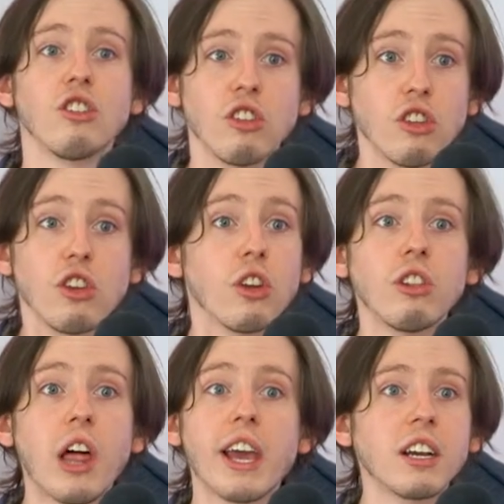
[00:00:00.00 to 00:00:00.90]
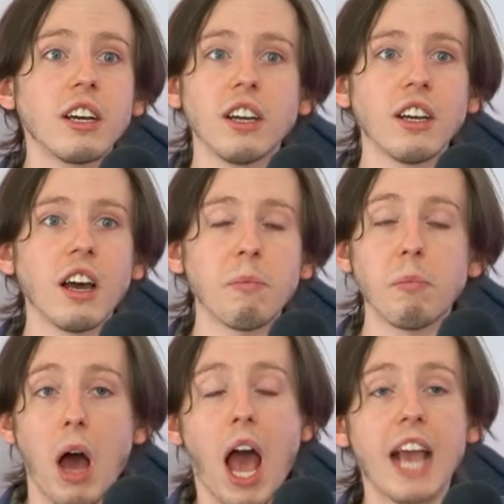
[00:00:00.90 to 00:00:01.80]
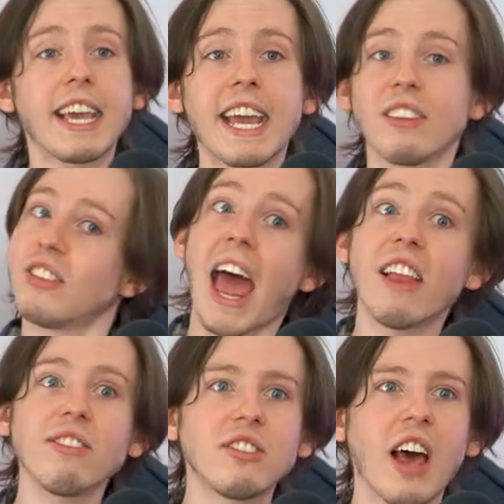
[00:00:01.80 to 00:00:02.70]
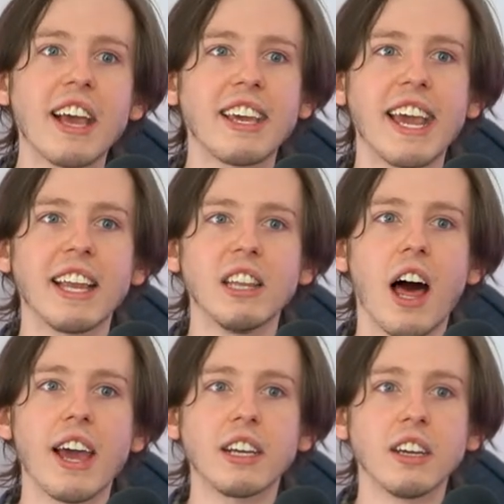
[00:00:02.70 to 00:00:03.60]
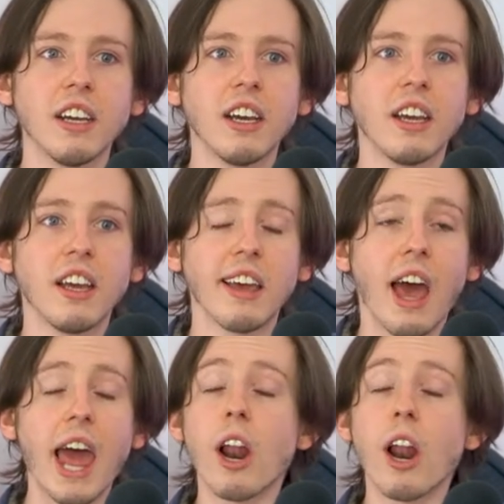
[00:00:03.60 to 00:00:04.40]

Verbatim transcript: You like my I can't tense, I can't like and